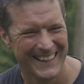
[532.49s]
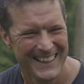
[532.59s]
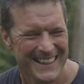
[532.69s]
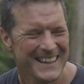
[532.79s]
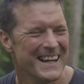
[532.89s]

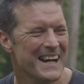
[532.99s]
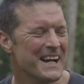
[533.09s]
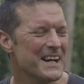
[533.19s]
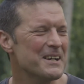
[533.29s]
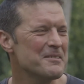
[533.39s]

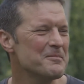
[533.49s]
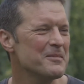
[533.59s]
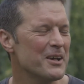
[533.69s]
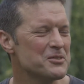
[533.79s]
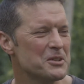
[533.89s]

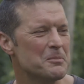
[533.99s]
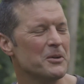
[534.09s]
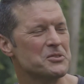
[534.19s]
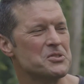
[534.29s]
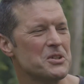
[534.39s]
Life's like a
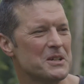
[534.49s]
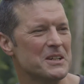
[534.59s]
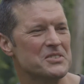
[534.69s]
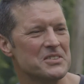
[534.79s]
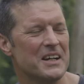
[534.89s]
box of
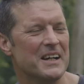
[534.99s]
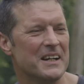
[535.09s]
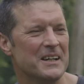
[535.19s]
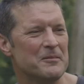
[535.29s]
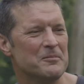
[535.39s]
chocolates.
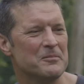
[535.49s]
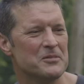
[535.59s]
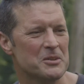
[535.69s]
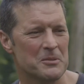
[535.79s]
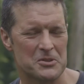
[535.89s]
Some
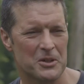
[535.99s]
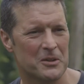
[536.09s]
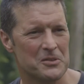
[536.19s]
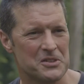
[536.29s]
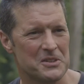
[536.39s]
of the
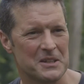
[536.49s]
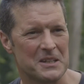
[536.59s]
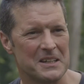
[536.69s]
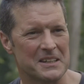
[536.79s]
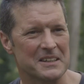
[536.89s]
chocolates you're not going
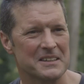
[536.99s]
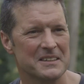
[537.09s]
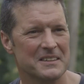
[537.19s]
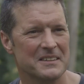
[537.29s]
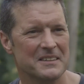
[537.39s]
to like,
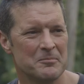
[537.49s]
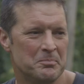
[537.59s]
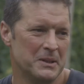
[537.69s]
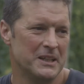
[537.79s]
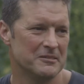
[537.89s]

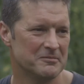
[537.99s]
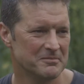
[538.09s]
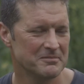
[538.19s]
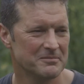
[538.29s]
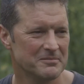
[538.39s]
but
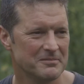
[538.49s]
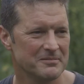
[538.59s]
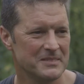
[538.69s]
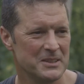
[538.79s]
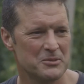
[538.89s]

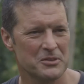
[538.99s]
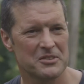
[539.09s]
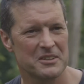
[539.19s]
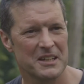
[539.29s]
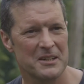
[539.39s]
you've just
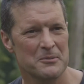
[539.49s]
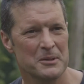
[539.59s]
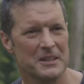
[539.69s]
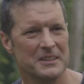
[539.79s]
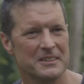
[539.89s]
got to get on
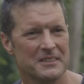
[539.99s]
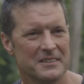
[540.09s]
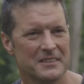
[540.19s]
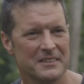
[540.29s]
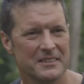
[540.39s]
with it,
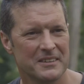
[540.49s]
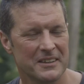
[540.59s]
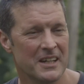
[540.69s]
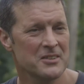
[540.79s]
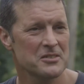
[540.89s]
I
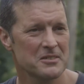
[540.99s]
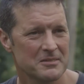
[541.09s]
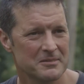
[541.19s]
guess.